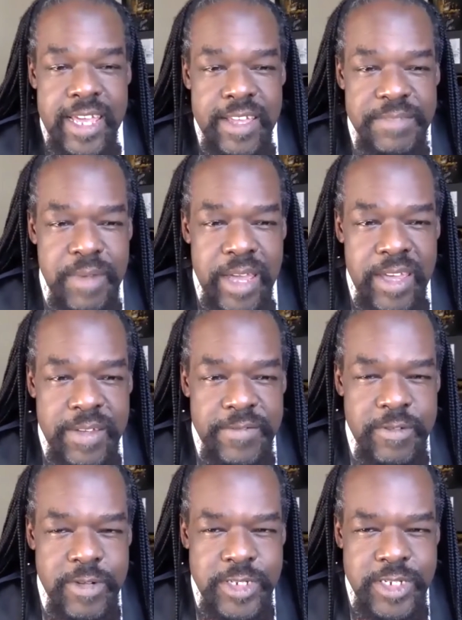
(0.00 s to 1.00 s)
my
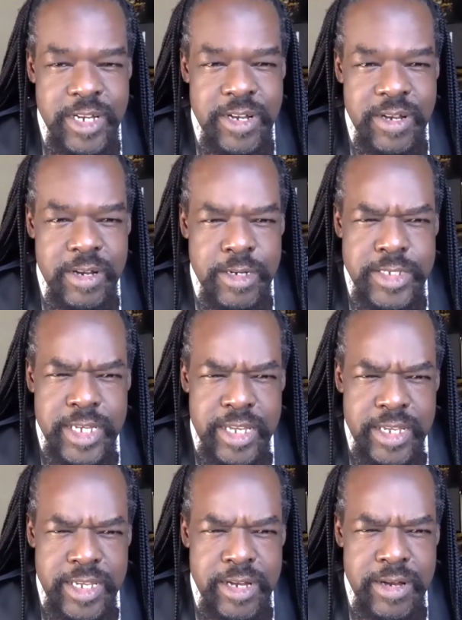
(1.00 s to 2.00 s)
first year or
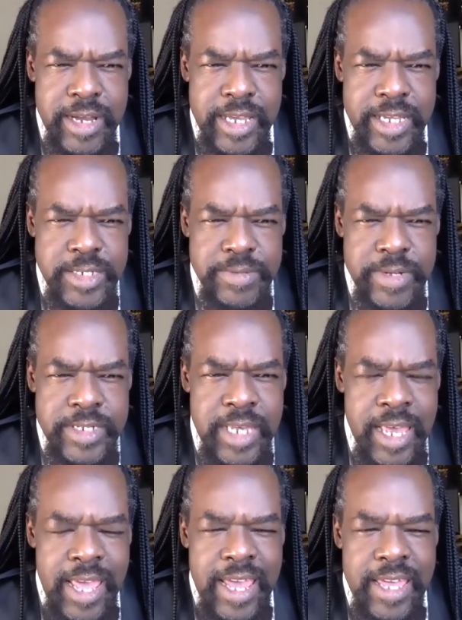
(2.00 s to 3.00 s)
second year, I guess it was.
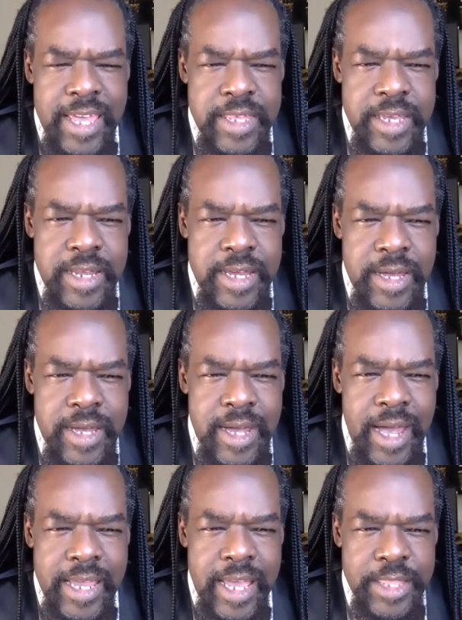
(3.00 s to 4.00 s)
And then I
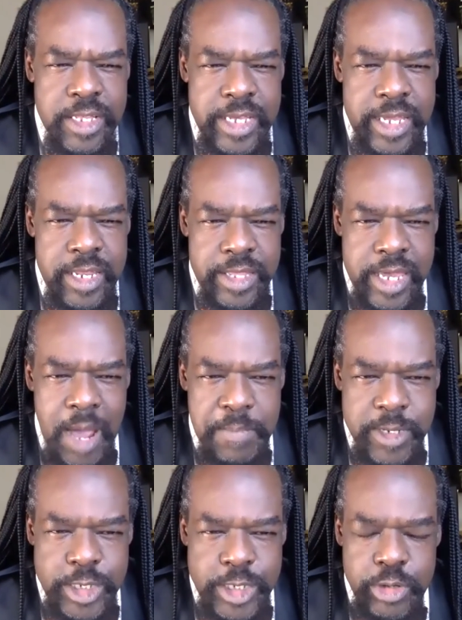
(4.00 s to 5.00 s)
got the lead in the opera.
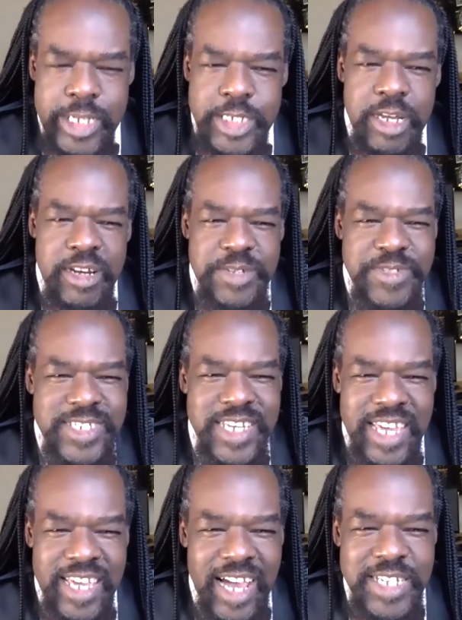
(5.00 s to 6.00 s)
So I started
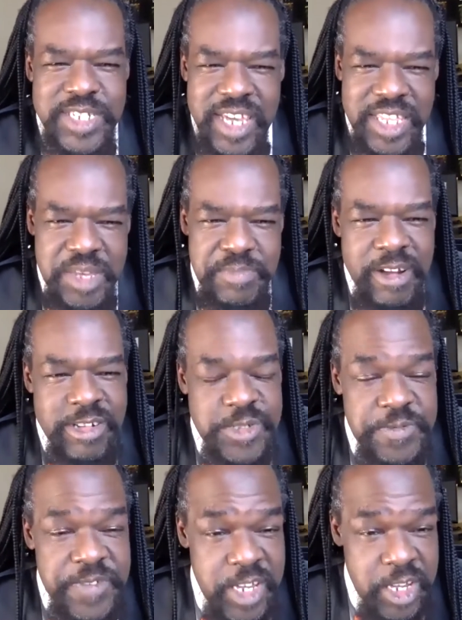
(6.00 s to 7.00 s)
singing. I sang The Marriage of
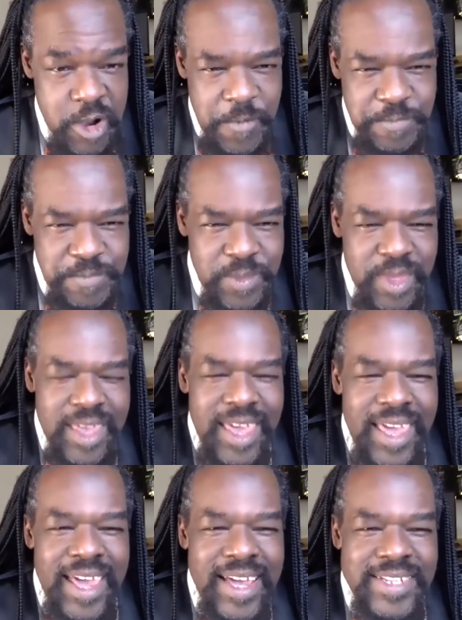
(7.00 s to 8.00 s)
Figaro.
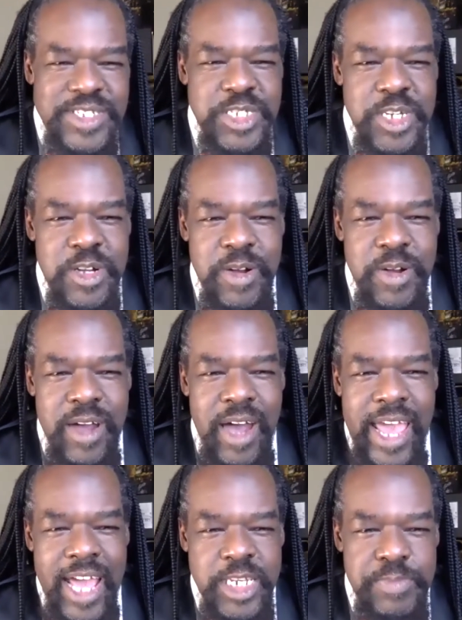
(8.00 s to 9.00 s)
And so I
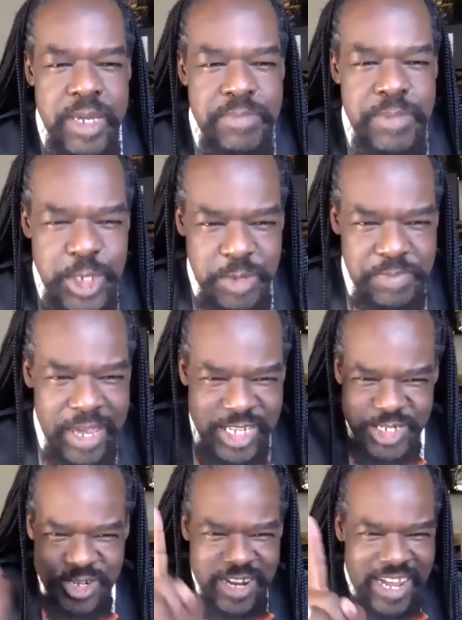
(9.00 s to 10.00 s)
had to be a music
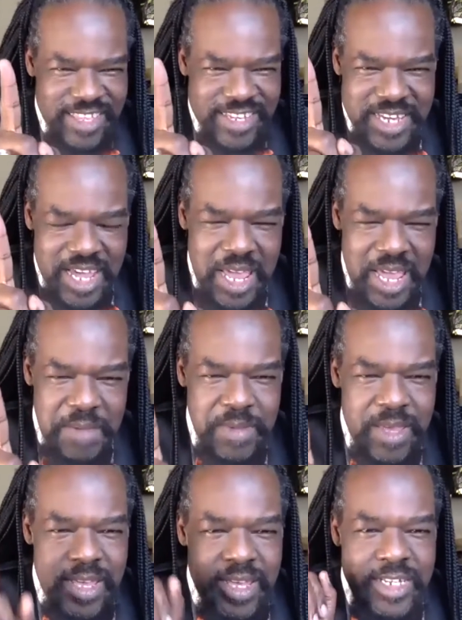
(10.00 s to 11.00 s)
major at the time
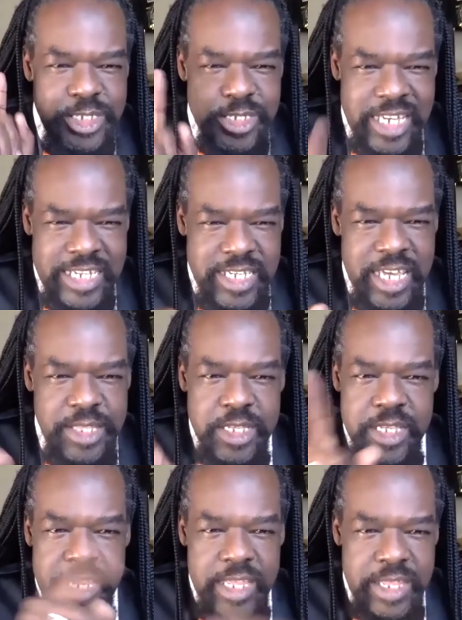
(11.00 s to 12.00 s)
to take the
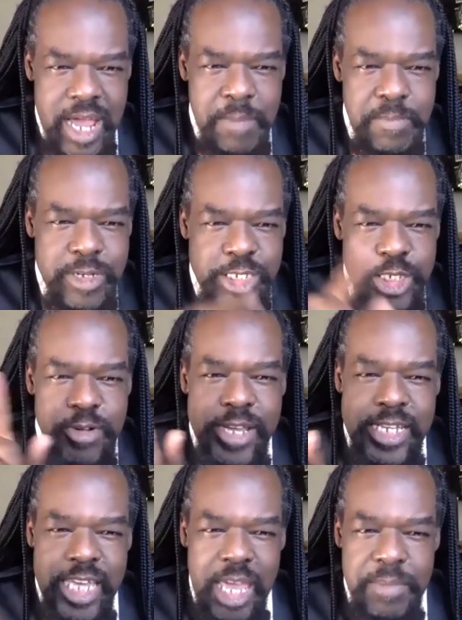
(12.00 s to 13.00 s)
lead in the opera. So I
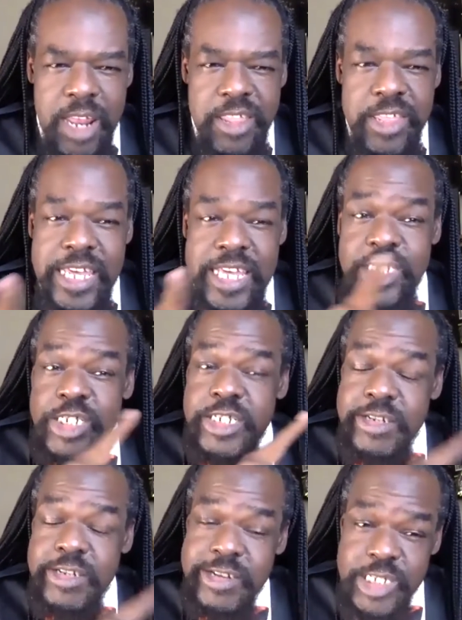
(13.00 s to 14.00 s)
came out of the
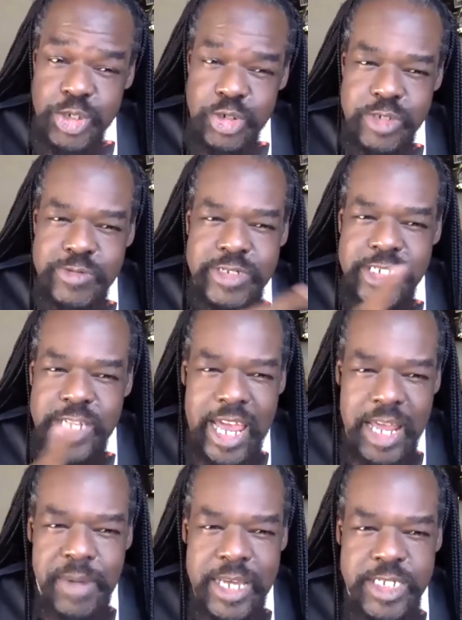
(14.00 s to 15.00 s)
engineering school where I had
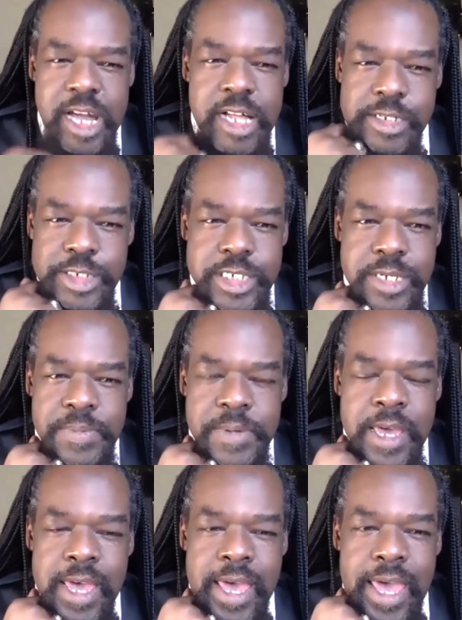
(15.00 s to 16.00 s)
my scholarship
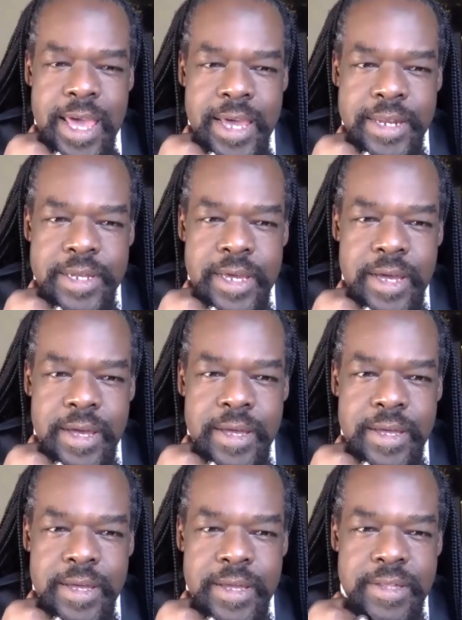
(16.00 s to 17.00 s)
and
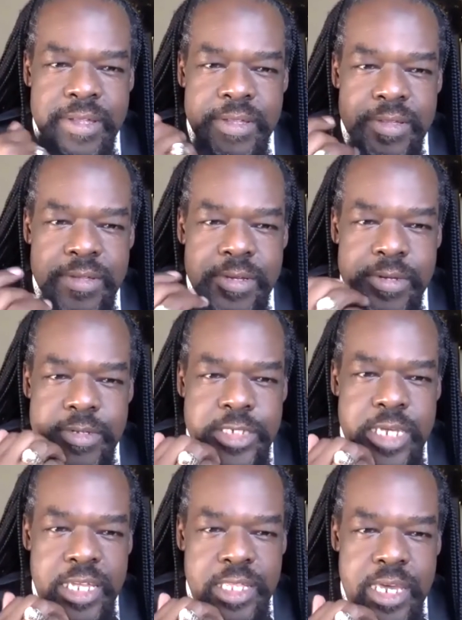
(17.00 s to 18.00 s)

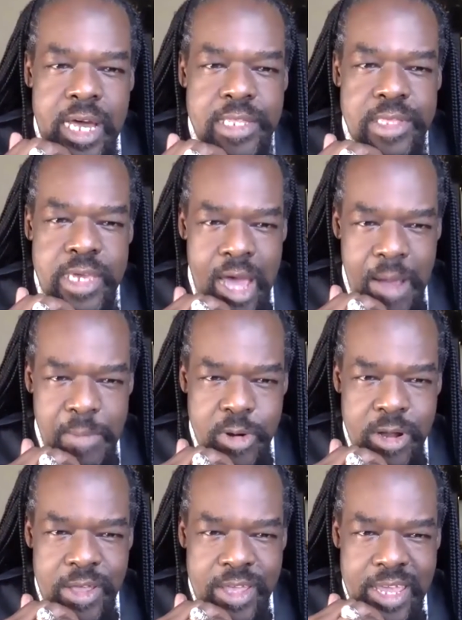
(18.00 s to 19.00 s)
sang the
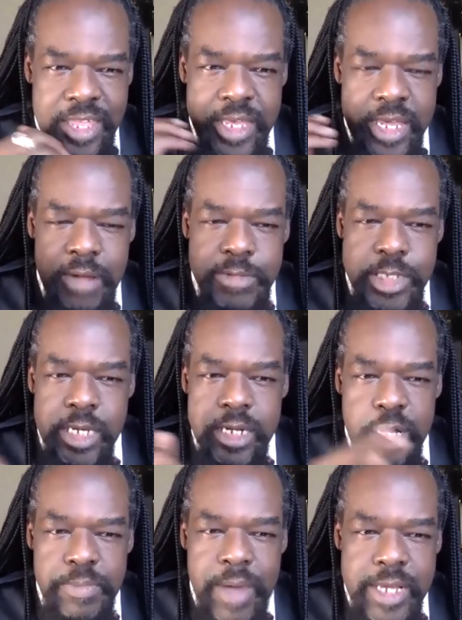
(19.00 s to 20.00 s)
opera, and then I was going to
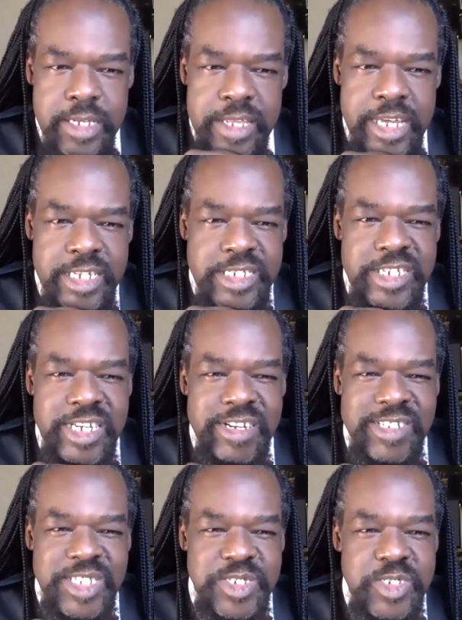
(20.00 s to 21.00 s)
go back to the engineering
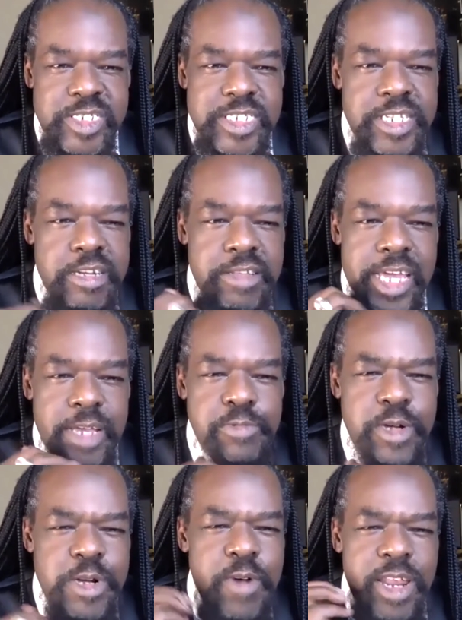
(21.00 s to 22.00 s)
school. And they're like,
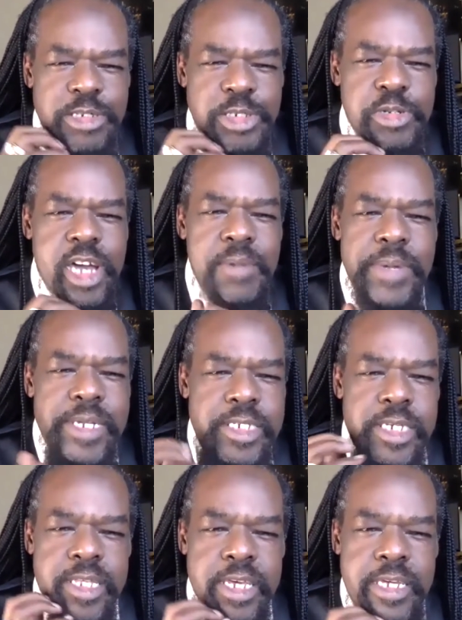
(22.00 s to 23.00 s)
Rue, why don't you come
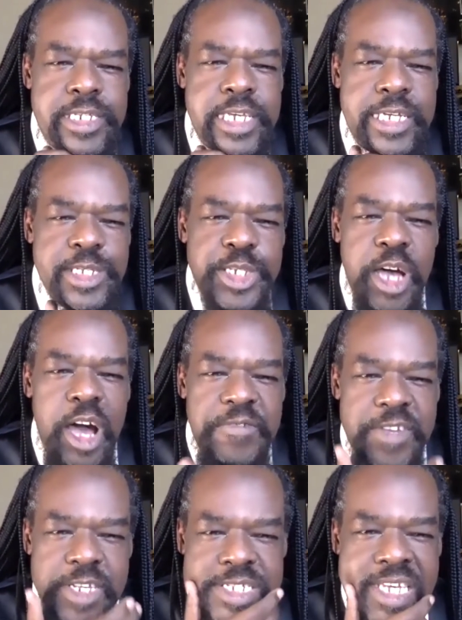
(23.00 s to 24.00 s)
into the dean's
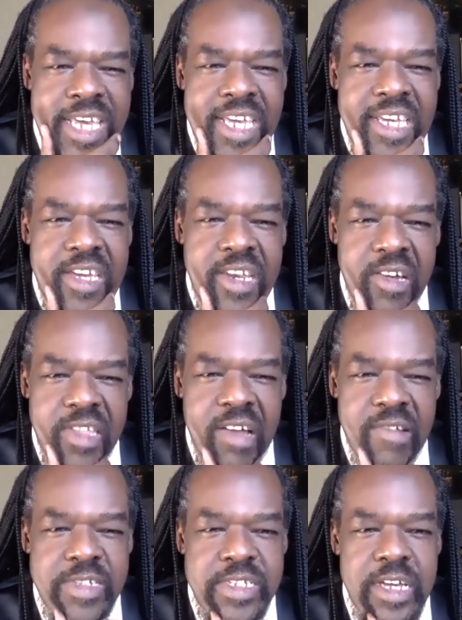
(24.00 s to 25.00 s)
office? You know, that
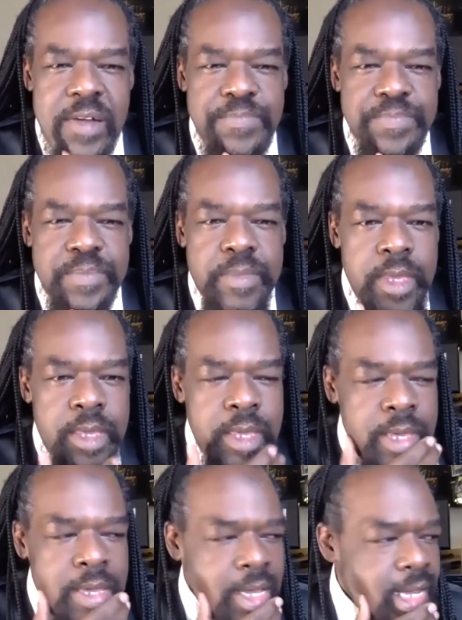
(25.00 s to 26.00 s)
was, oh
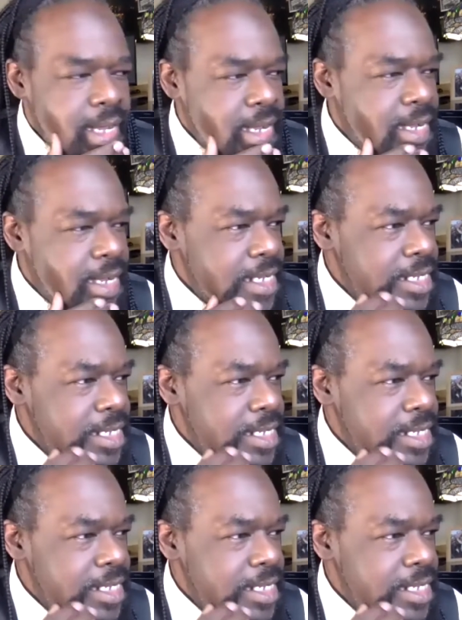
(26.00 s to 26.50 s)
my